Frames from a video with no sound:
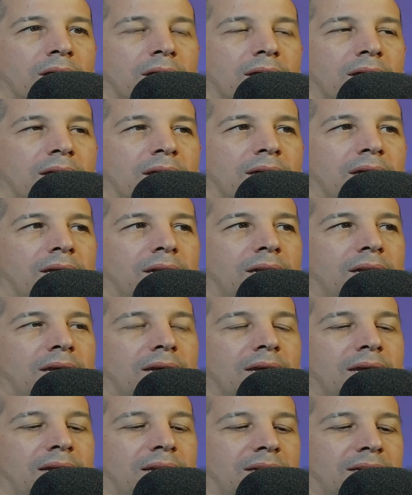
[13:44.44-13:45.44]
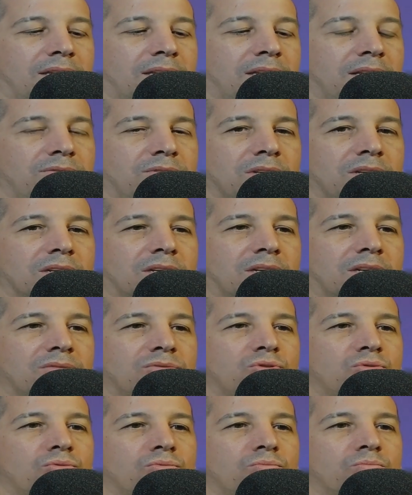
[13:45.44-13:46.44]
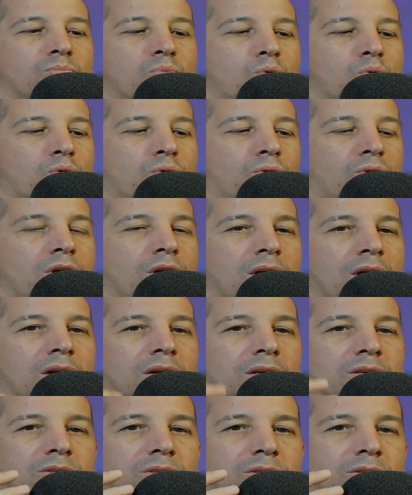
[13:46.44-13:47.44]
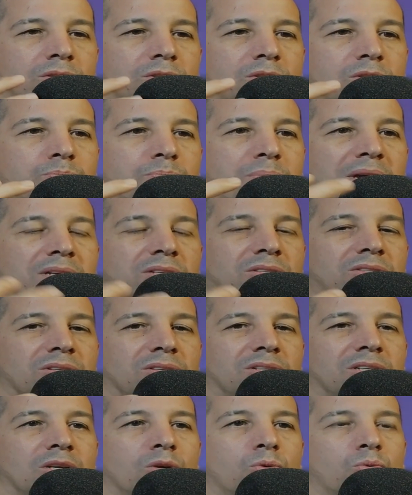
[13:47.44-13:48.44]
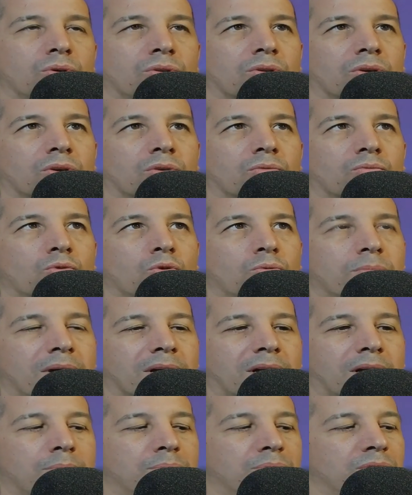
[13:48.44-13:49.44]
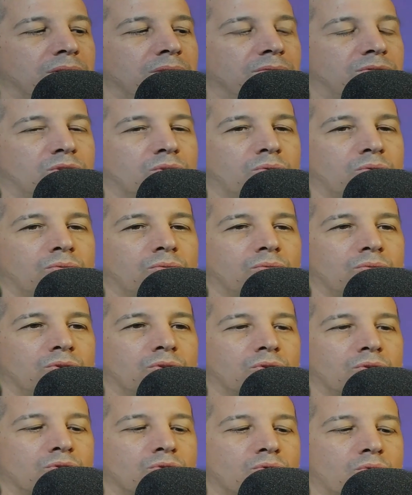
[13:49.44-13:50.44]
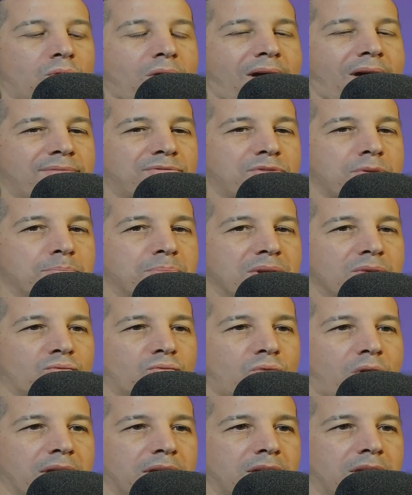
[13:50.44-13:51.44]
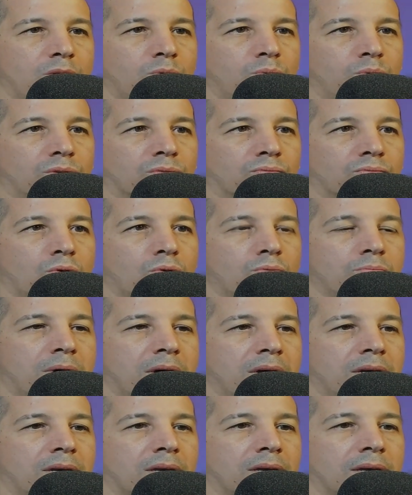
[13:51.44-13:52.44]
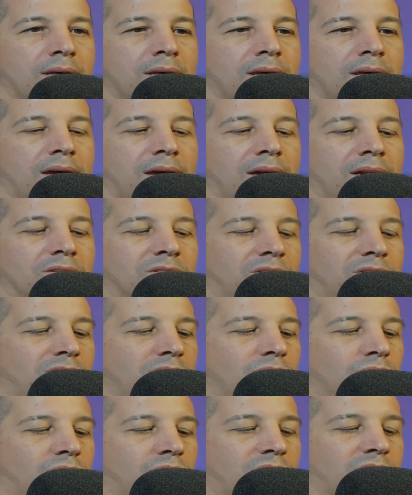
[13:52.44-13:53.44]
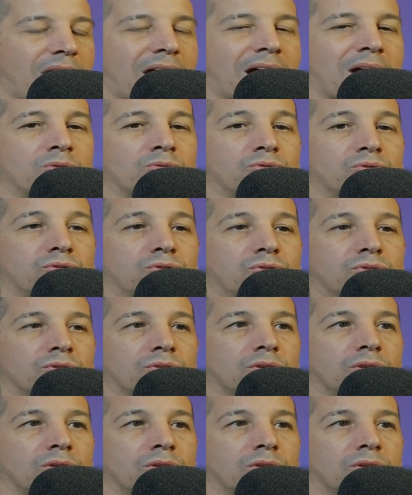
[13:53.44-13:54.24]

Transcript: and it gives you more space to deal with on the Rode mic, I believe. So you don't have to be right here with the Rode mic, and it still sounds,